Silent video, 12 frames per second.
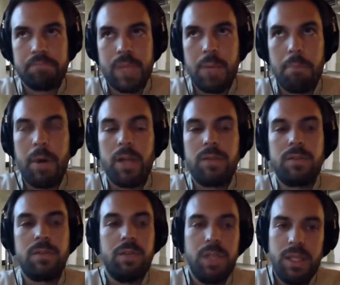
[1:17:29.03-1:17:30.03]

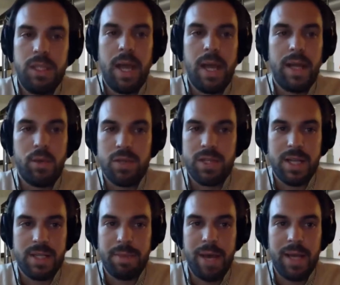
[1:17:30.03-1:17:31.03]
But in the end, it wasn't
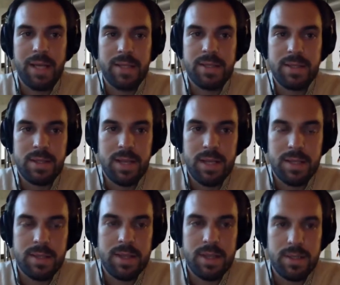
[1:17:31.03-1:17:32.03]
as bad
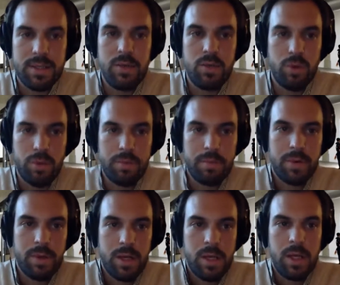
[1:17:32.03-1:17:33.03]
as in Europe.
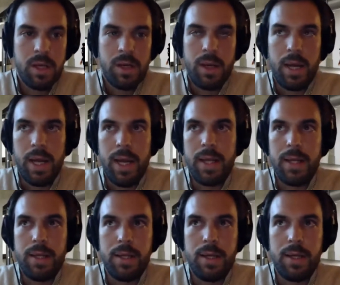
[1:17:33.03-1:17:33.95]
And